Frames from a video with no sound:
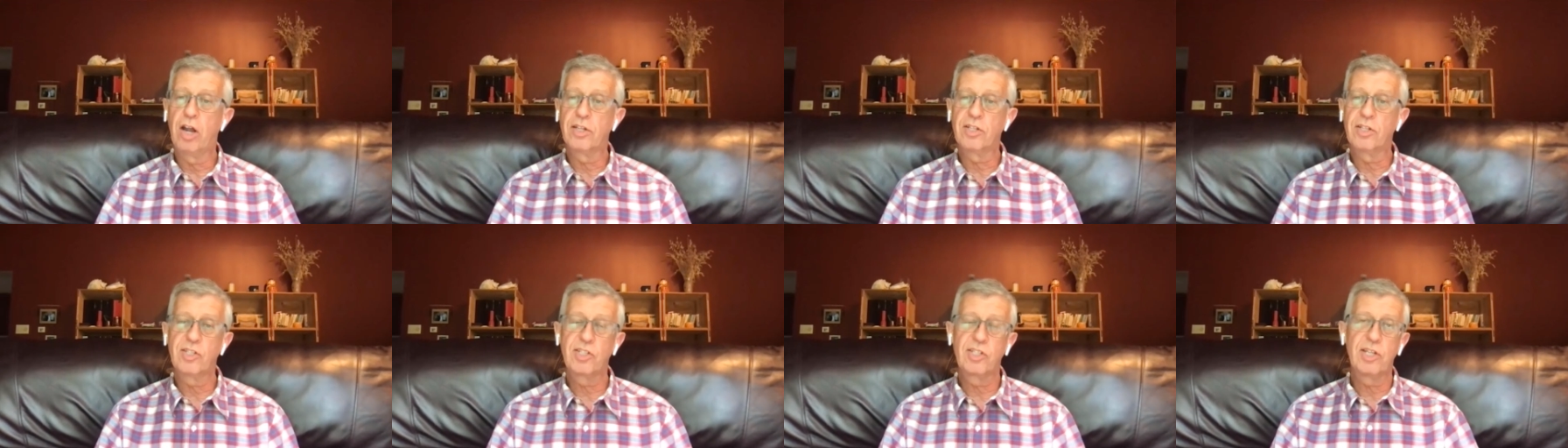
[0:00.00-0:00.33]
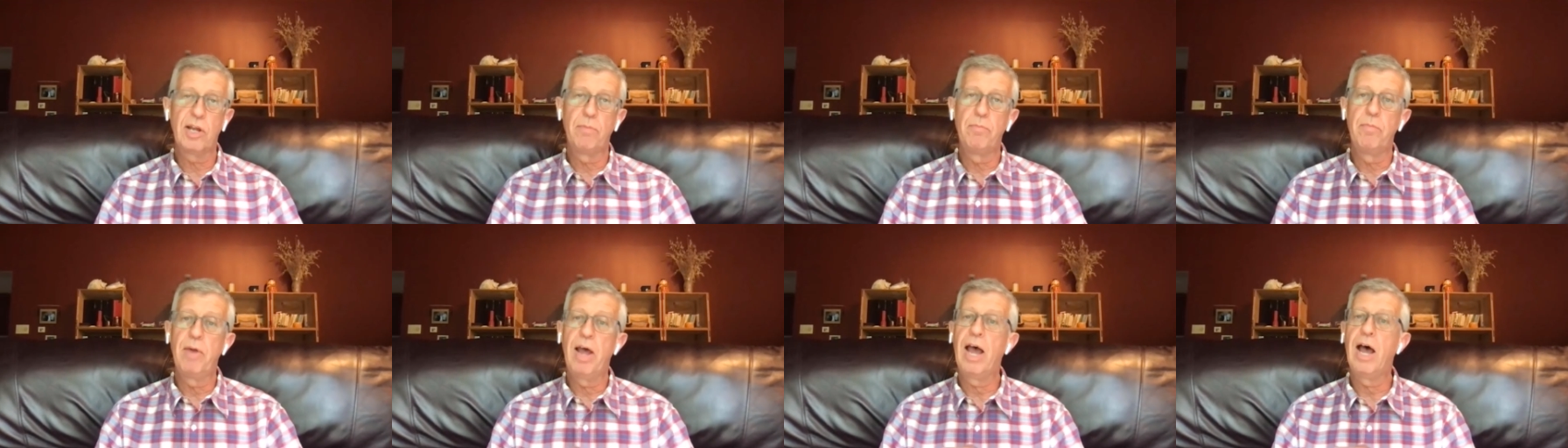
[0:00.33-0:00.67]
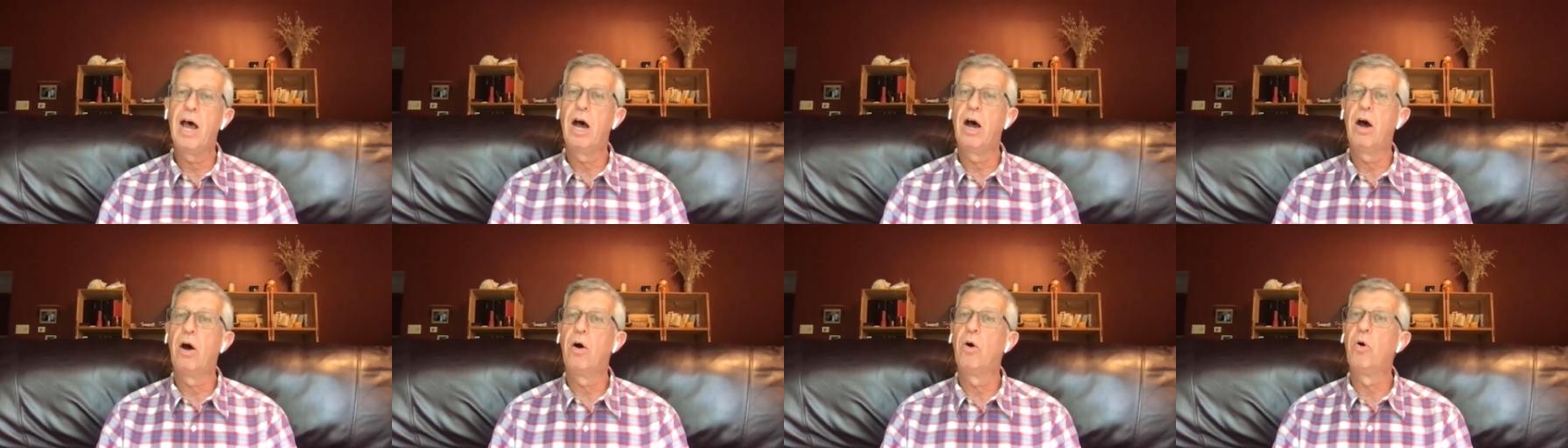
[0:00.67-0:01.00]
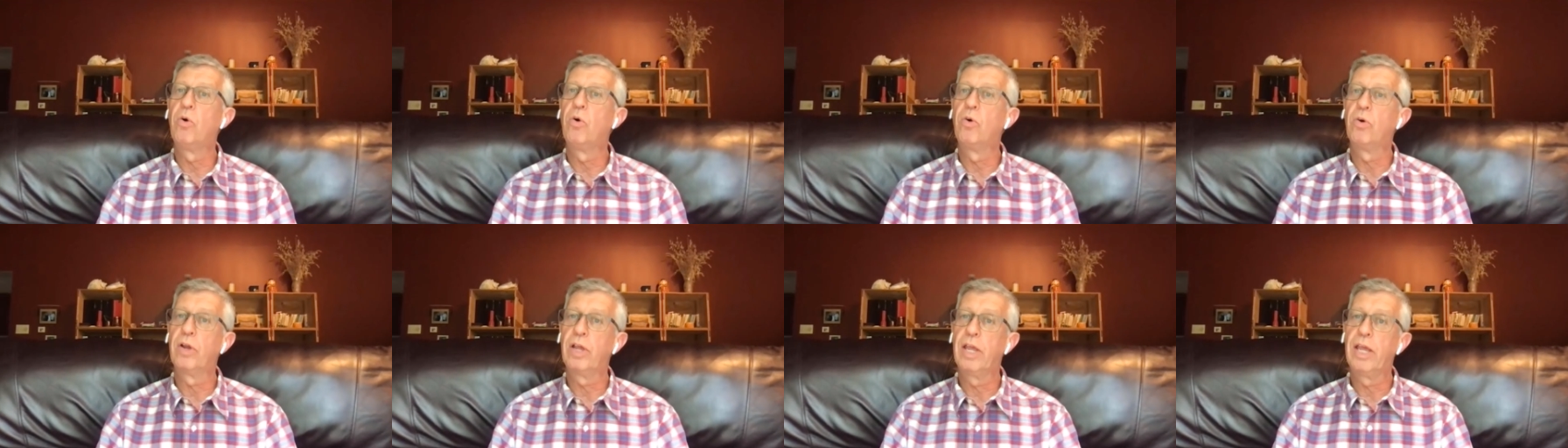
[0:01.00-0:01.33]
got to
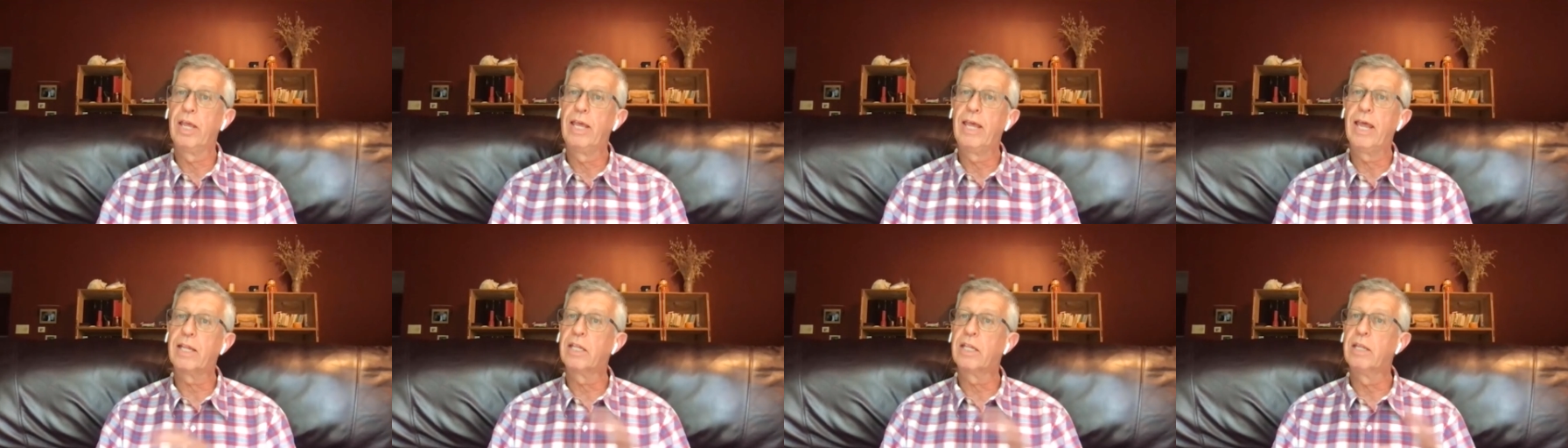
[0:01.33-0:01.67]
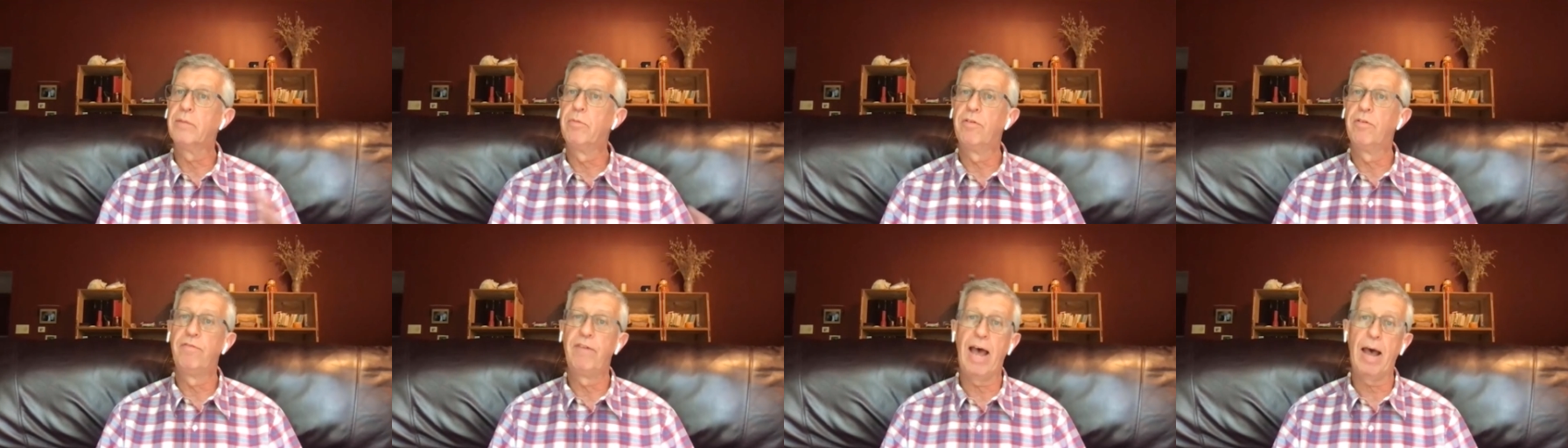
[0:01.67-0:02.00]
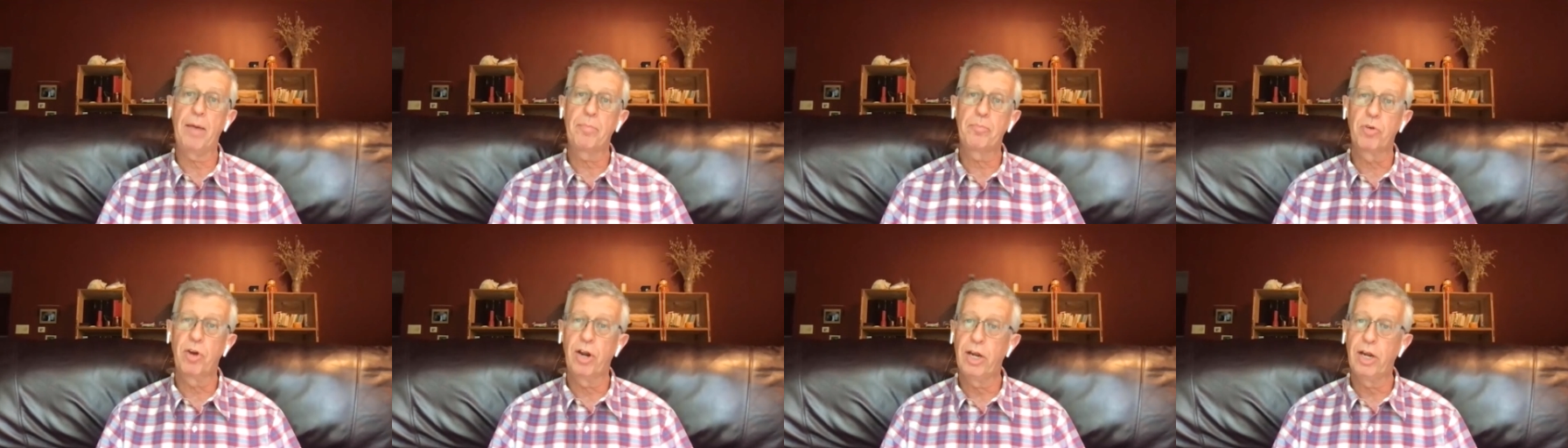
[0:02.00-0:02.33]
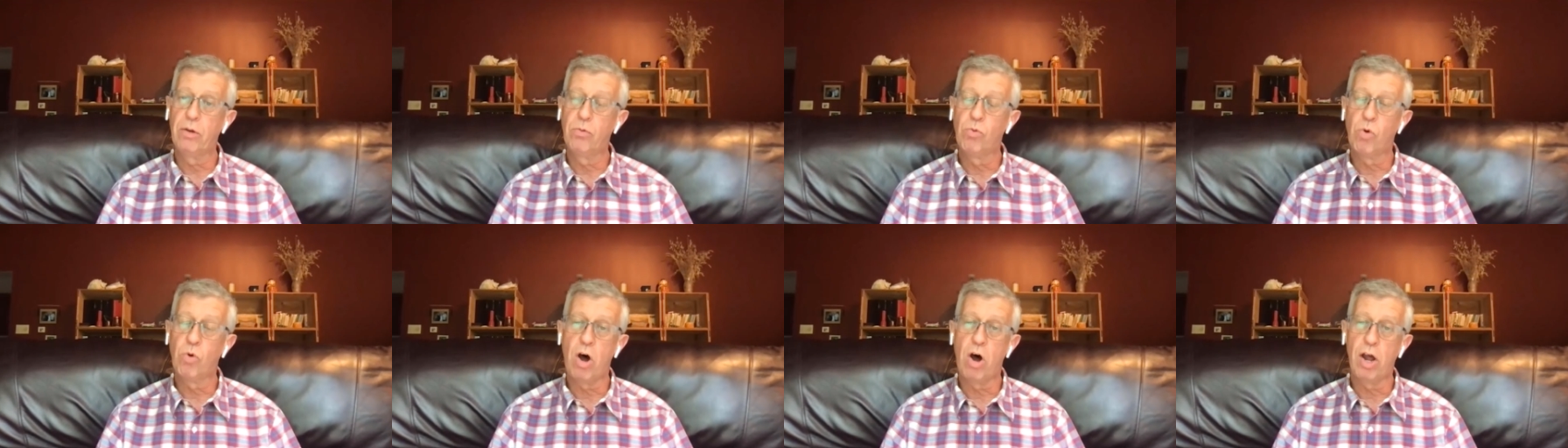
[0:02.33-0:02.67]
somehow get them
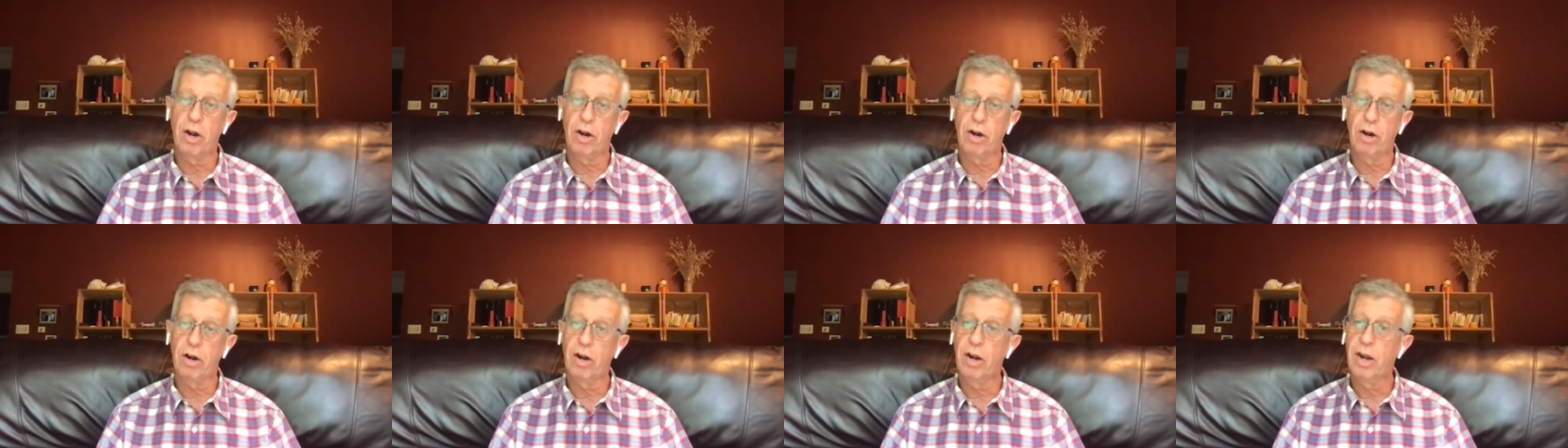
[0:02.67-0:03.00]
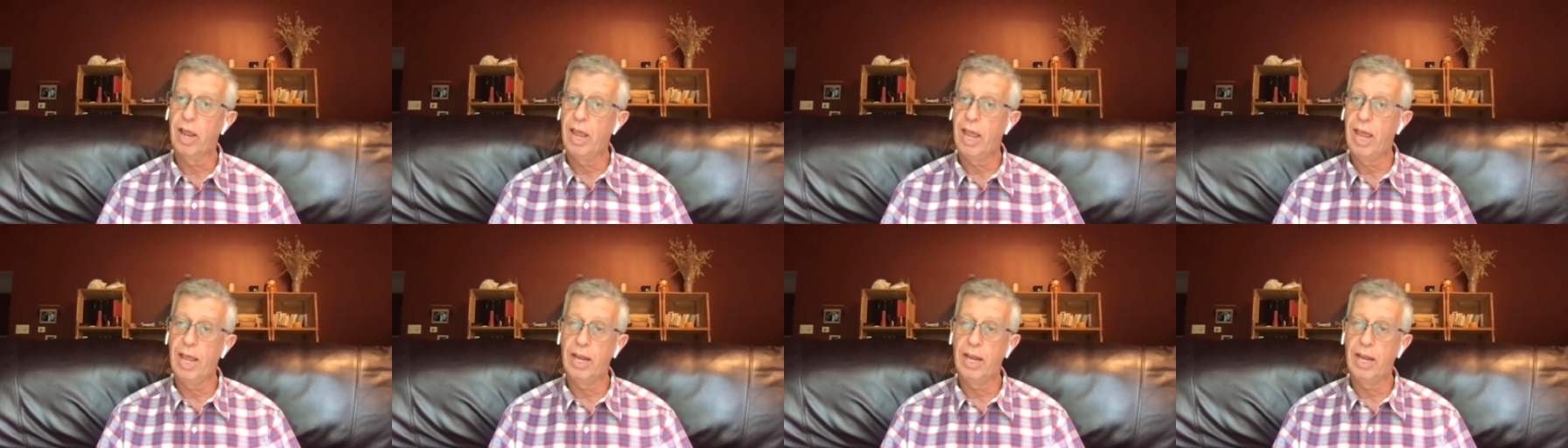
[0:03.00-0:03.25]
evaporating water.